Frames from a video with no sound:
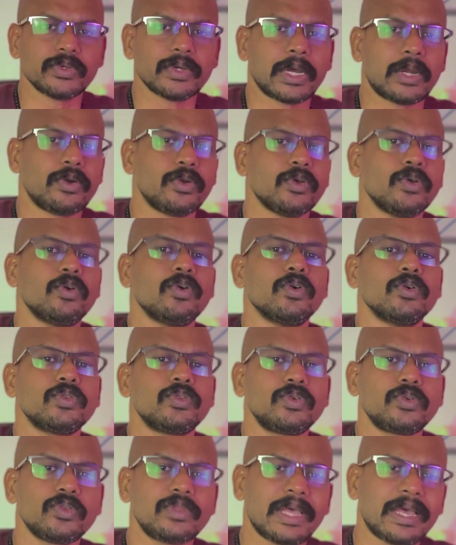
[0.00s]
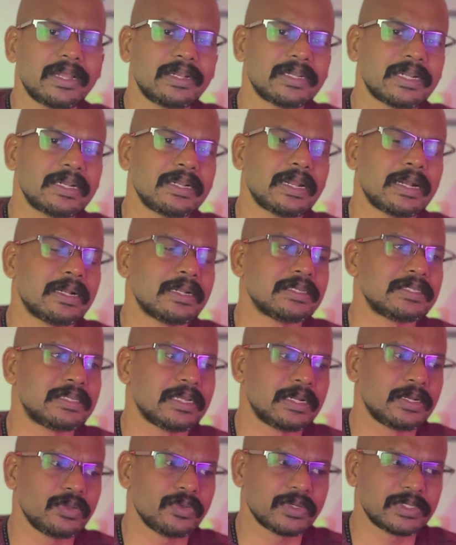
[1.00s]
You have to go through that and
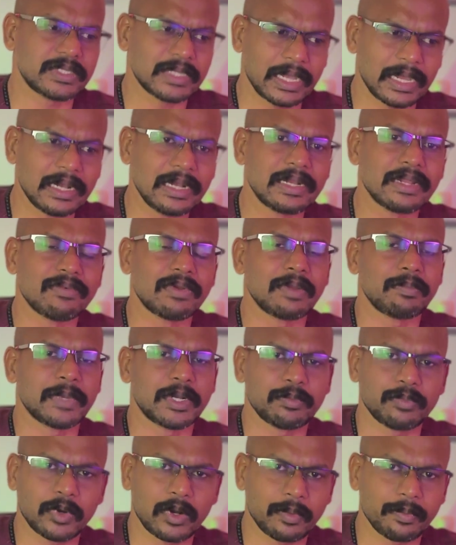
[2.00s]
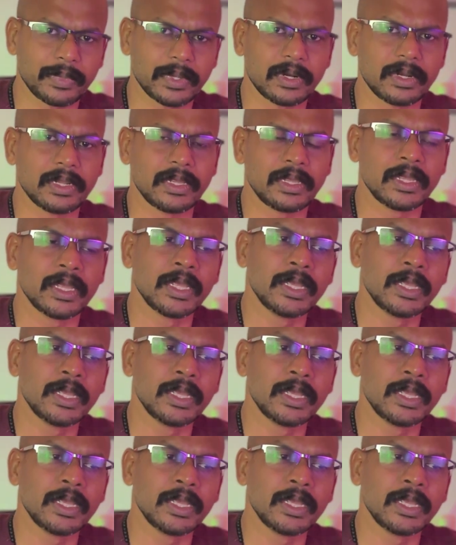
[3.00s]
understand your child development properly,